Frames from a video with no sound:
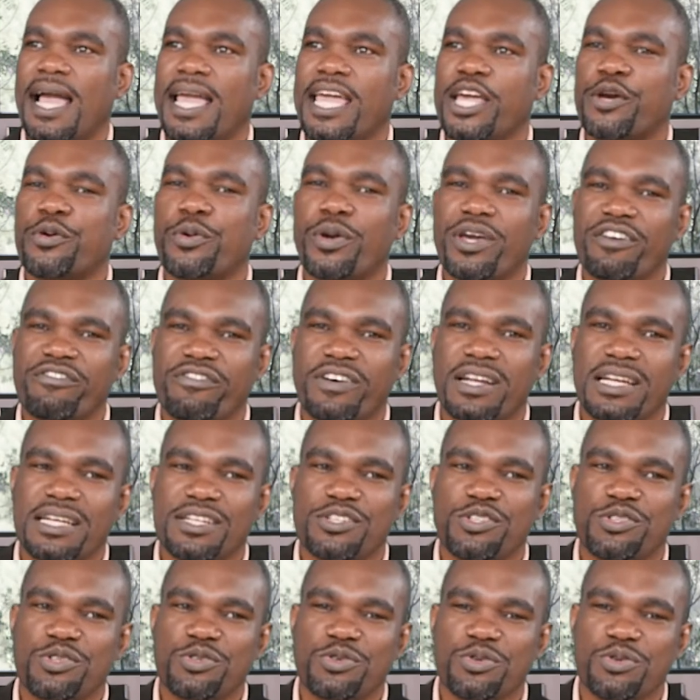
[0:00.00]

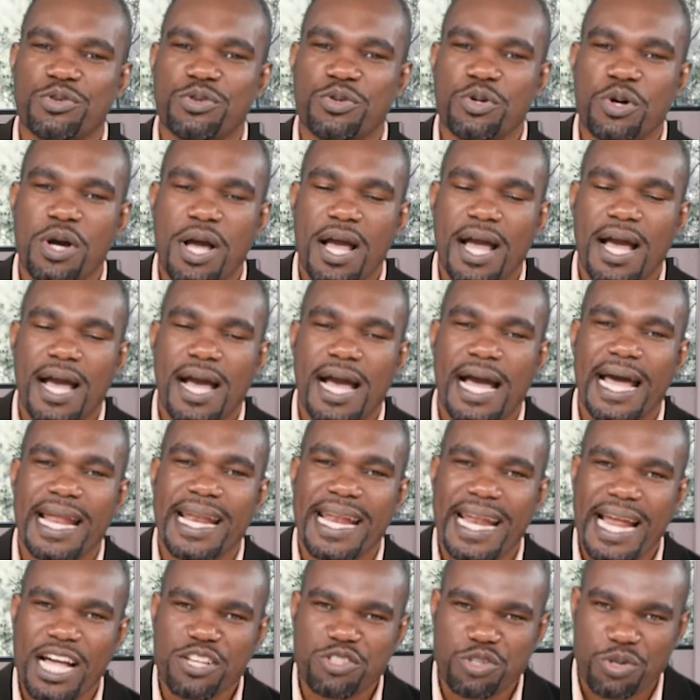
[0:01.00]
equivalent to a
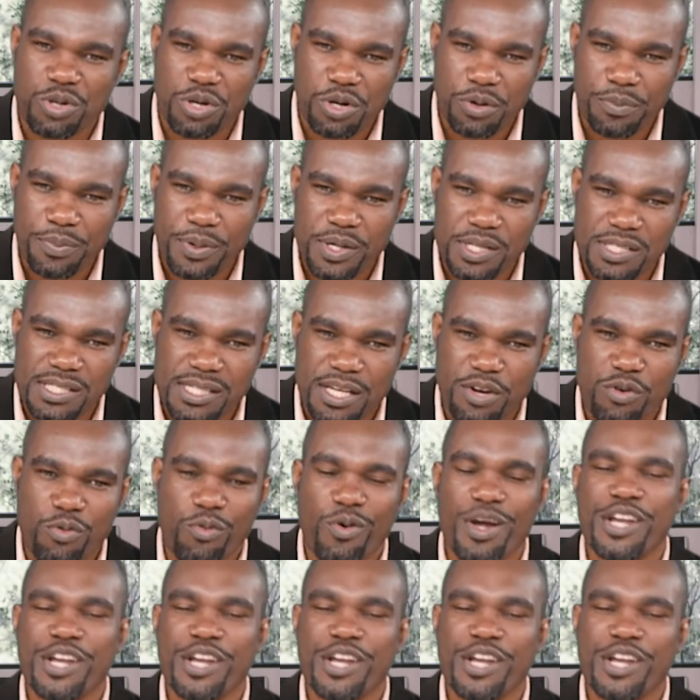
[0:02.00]
natural person.